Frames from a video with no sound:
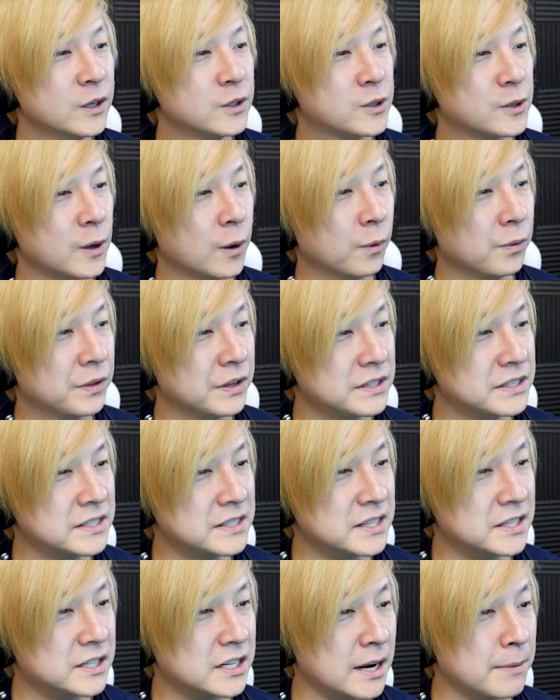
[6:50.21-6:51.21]
So this
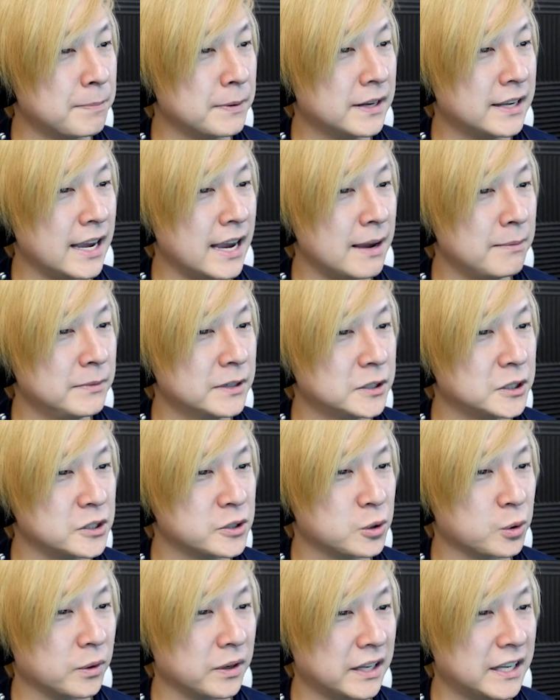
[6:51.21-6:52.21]
is the type of game you
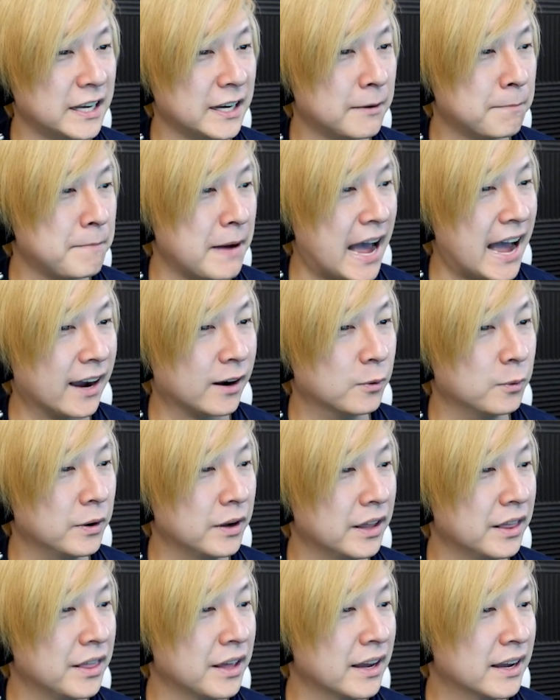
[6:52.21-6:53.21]
just sort of kick back
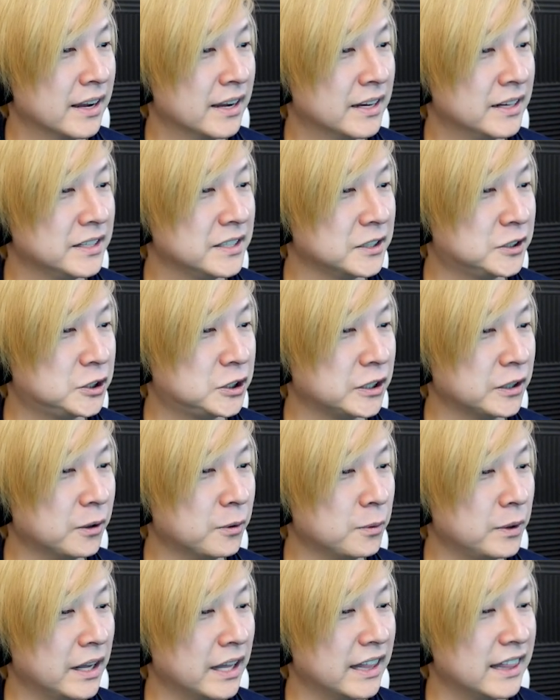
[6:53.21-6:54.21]
with, you
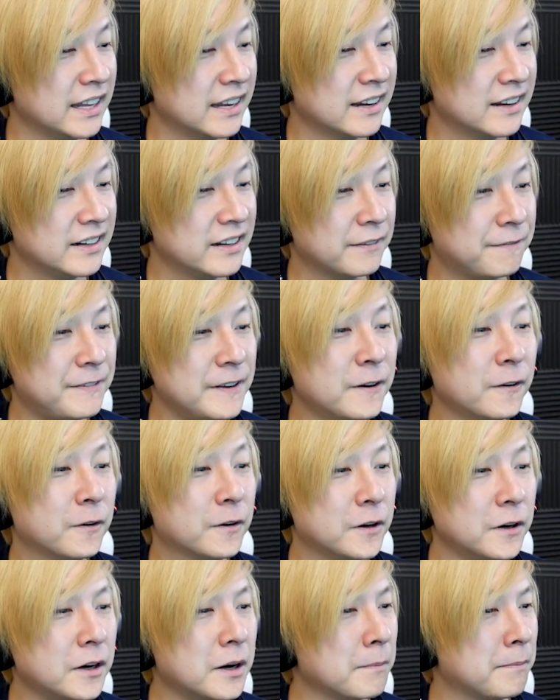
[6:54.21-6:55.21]
chill with, you feel
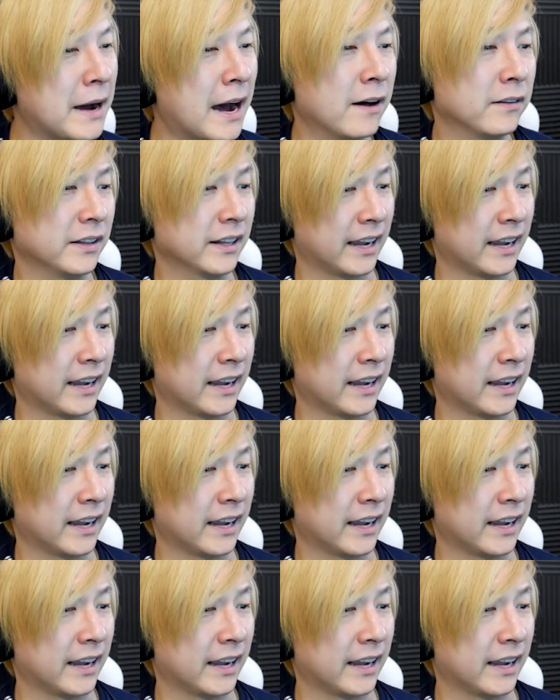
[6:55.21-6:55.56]
good about.